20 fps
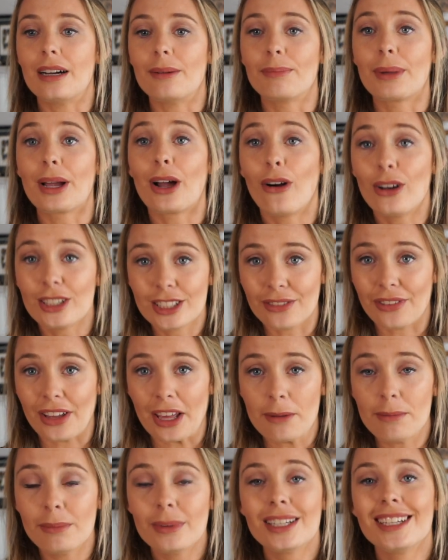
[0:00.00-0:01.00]
Because of
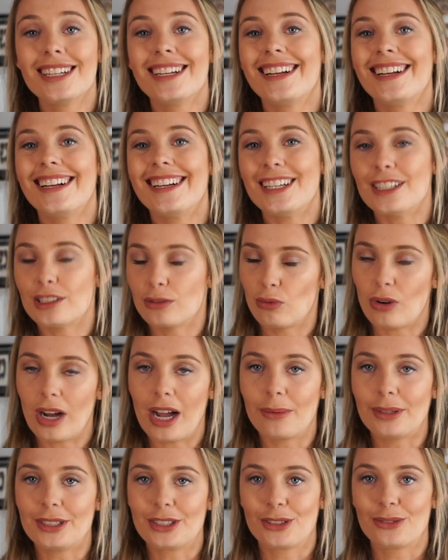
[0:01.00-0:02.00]
him is
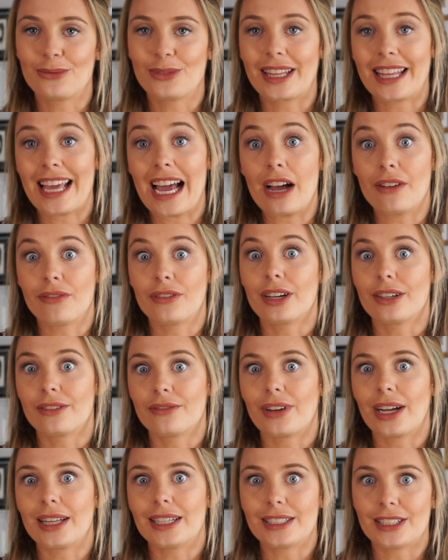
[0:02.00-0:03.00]
why we don't really have
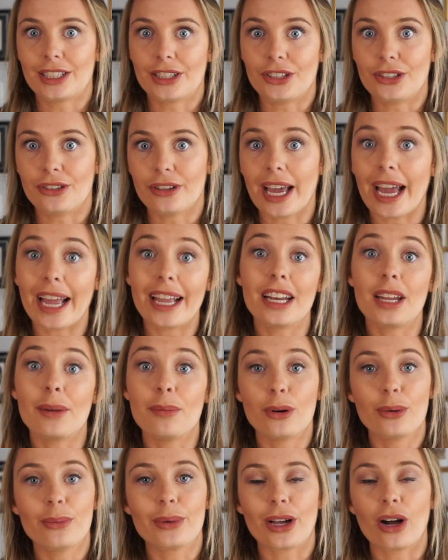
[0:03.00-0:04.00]
gun violence in the UK
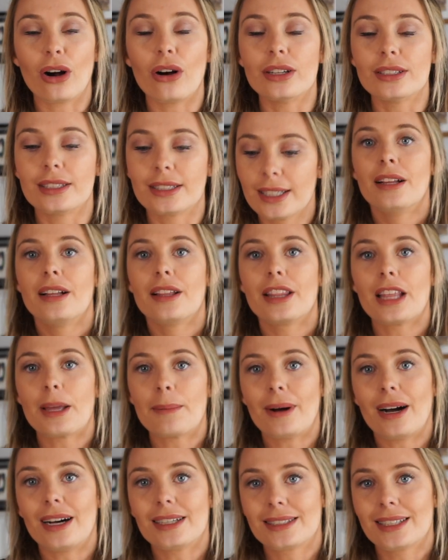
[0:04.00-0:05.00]
anymore, because
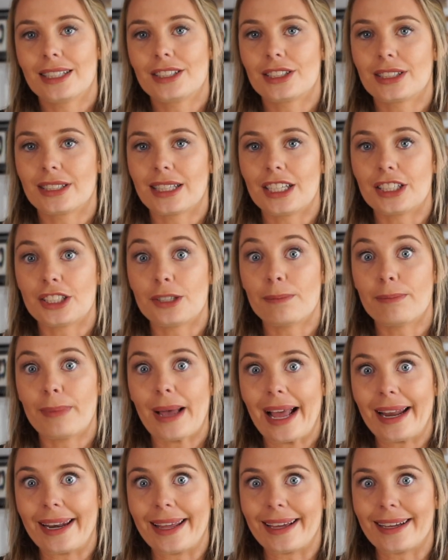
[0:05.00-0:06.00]
they passed legislation
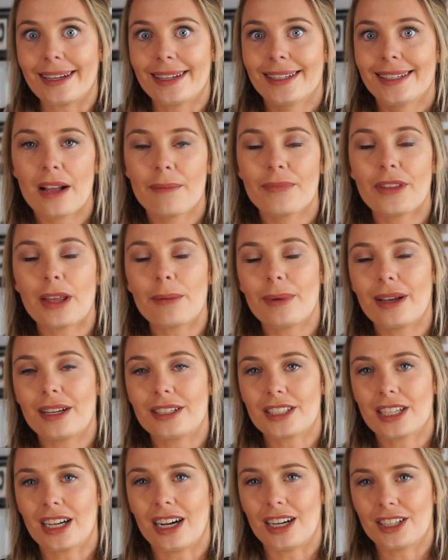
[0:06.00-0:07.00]
they
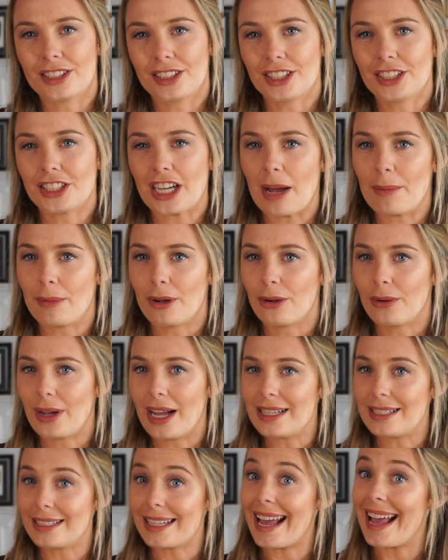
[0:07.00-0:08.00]
banned cartridge ammo
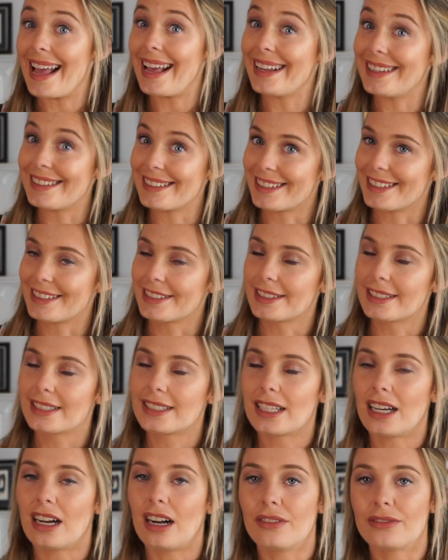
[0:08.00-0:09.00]
and
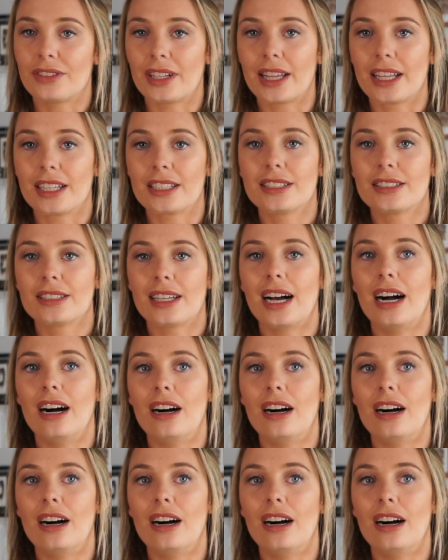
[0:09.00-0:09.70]
handguns after this,